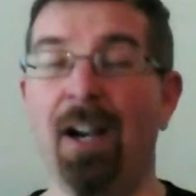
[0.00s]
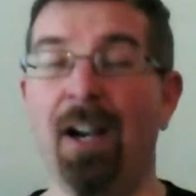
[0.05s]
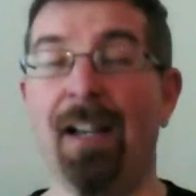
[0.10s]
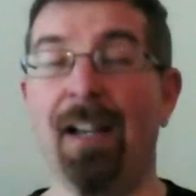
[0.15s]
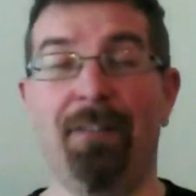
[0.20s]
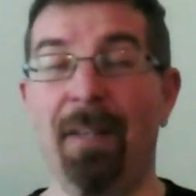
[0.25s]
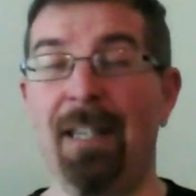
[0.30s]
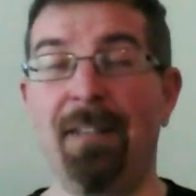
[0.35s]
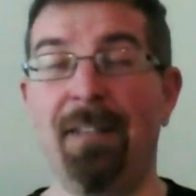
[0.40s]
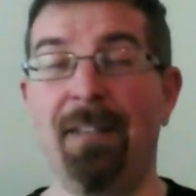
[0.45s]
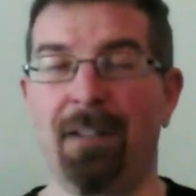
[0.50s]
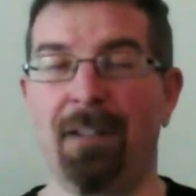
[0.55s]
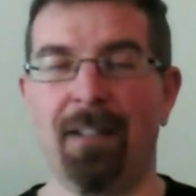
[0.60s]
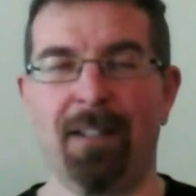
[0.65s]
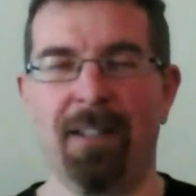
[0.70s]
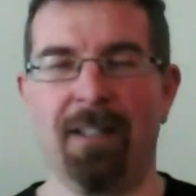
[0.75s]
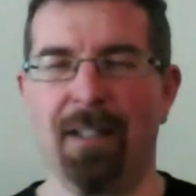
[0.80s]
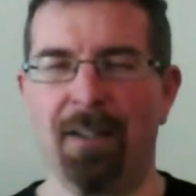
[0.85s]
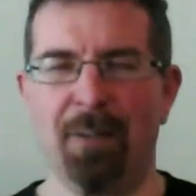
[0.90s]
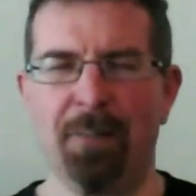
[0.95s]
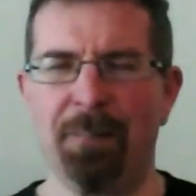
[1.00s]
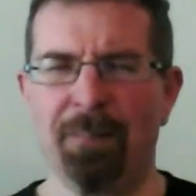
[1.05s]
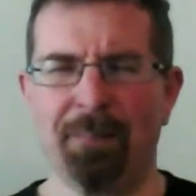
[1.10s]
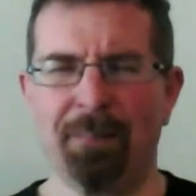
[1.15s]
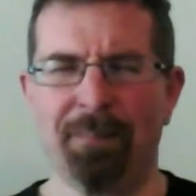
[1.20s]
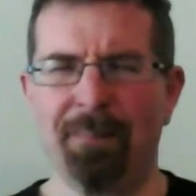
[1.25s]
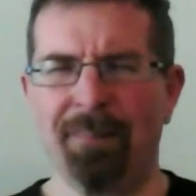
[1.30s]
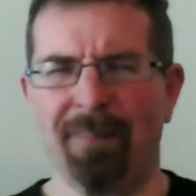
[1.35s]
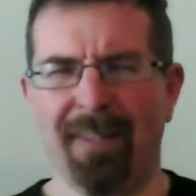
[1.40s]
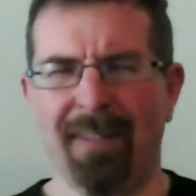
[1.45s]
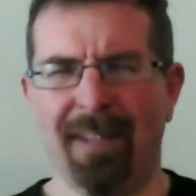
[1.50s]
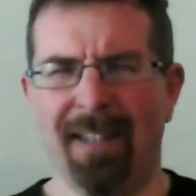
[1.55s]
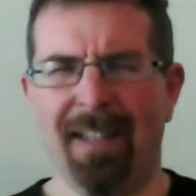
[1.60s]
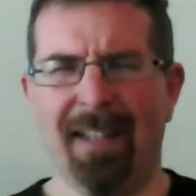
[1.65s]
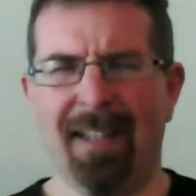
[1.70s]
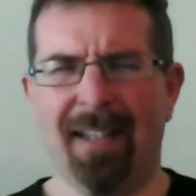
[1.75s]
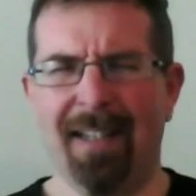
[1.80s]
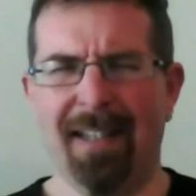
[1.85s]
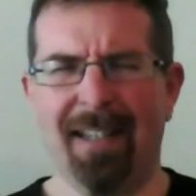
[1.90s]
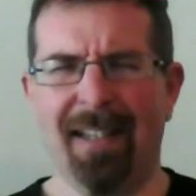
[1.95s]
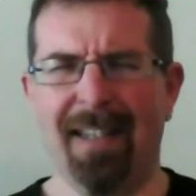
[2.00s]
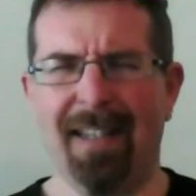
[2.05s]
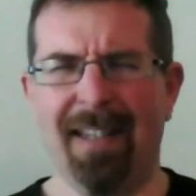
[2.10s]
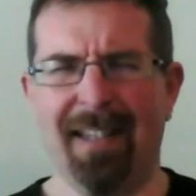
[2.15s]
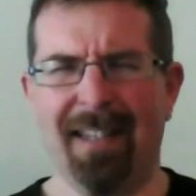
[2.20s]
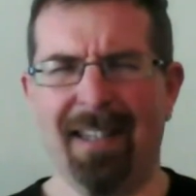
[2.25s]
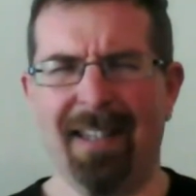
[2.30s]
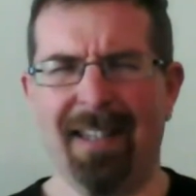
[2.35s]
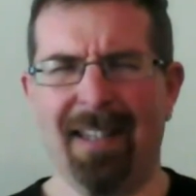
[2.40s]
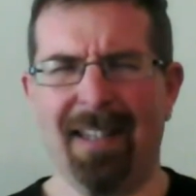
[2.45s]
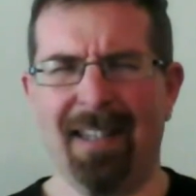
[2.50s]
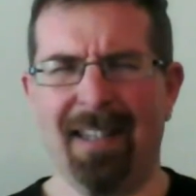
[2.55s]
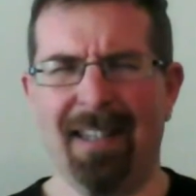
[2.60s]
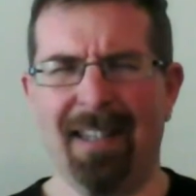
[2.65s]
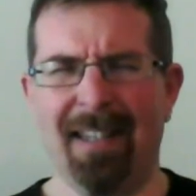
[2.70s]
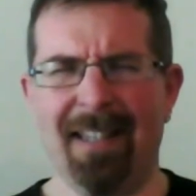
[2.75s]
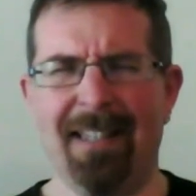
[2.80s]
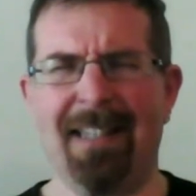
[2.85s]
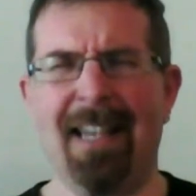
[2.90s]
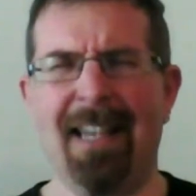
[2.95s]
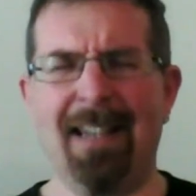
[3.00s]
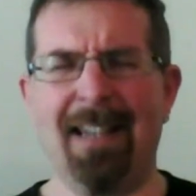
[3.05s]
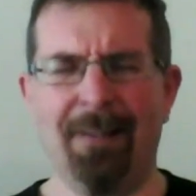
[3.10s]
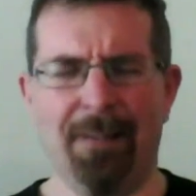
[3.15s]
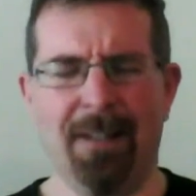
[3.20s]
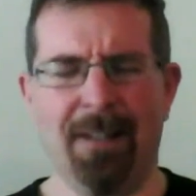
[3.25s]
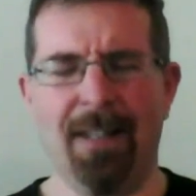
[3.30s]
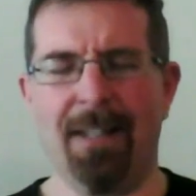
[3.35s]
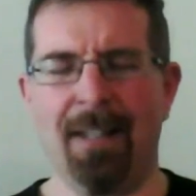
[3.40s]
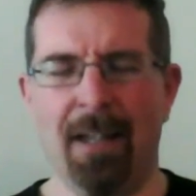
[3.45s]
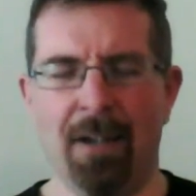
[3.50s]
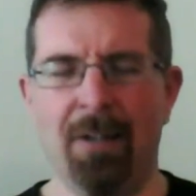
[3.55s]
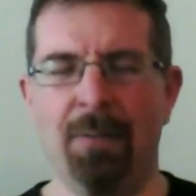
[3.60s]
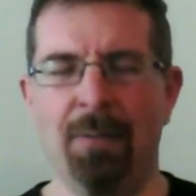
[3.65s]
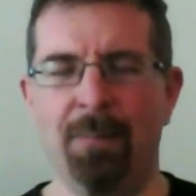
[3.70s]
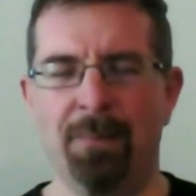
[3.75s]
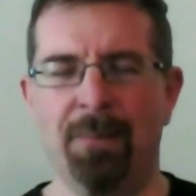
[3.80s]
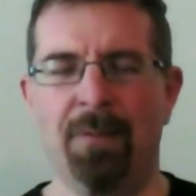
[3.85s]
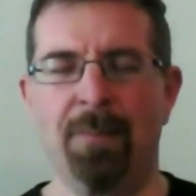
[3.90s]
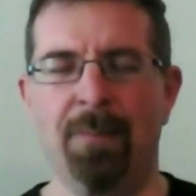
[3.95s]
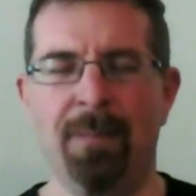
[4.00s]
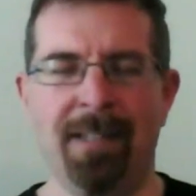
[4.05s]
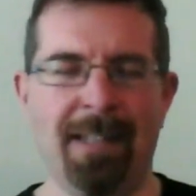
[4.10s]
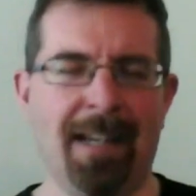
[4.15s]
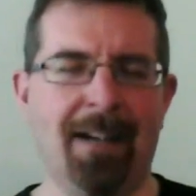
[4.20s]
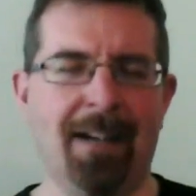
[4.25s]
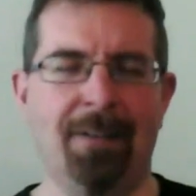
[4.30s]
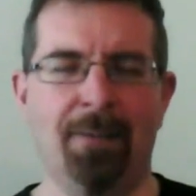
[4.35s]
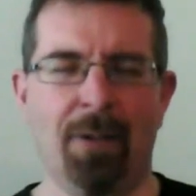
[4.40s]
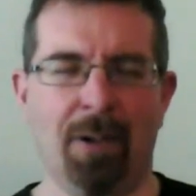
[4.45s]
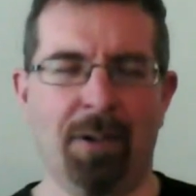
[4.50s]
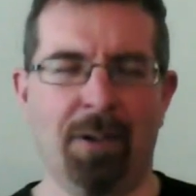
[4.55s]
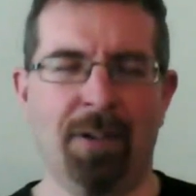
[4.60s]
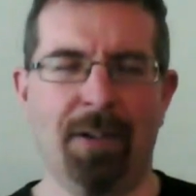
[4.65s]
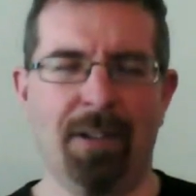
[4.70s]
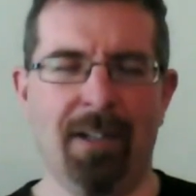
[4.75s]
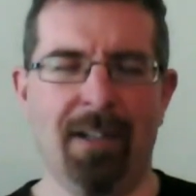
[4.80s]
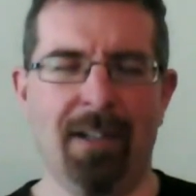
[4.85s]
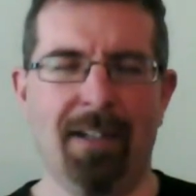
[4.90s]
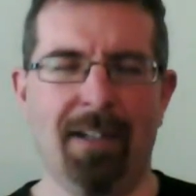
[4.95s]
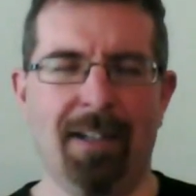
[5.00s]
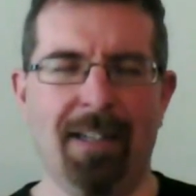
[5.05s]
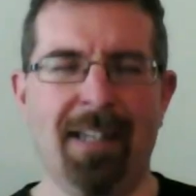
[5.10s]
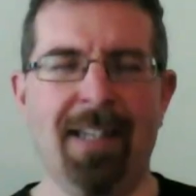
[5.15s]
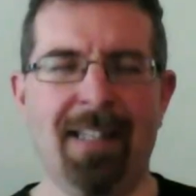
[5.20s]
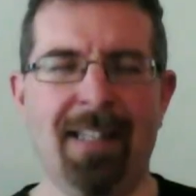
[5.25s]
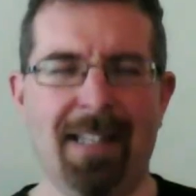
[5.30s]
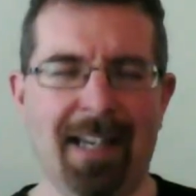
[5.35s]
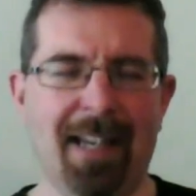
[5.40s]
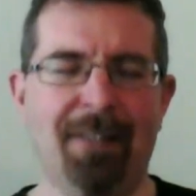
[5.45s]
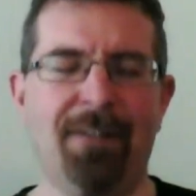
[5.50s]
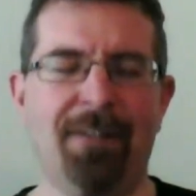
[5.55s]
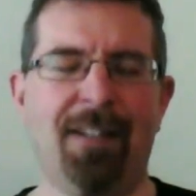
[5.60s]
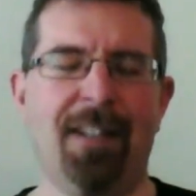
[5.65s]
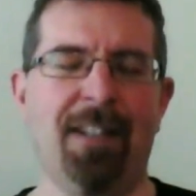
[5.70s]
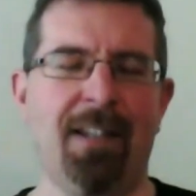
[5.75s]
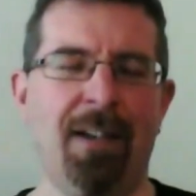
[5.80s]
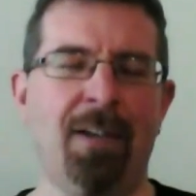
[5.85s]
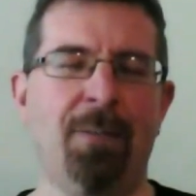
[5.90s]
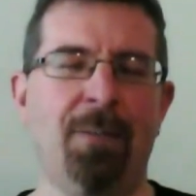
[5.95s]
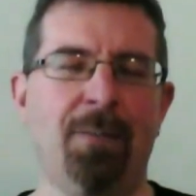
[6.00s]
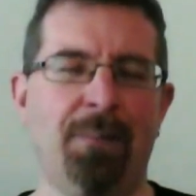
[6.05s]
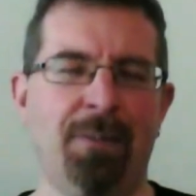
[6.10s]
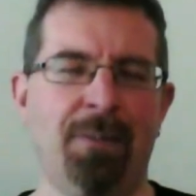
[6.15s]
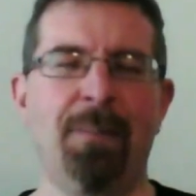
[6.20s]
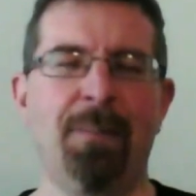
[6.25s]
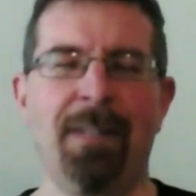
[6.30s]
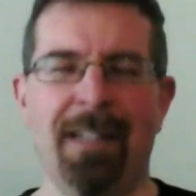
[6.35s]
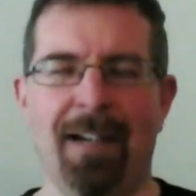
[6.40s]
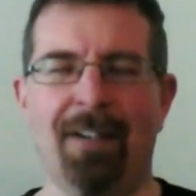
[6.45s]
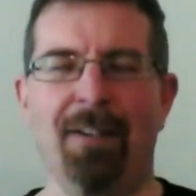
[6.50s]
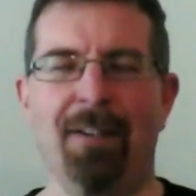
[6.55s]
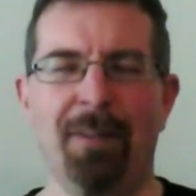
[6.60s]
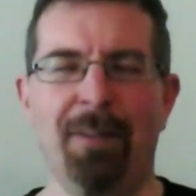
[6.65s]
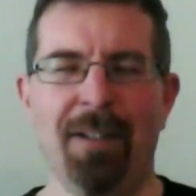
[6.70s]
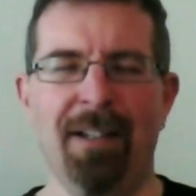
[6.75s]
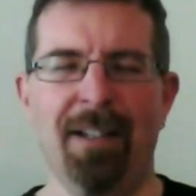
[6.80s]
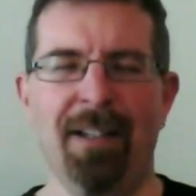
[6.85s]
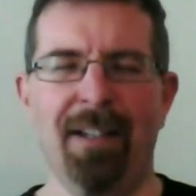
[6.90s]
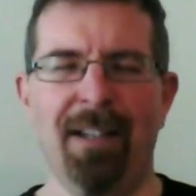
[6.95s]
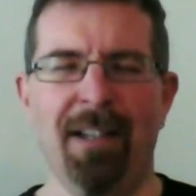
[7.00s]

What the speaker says: from evil. So he saves his home from Sauron. He saves his home from Saruman.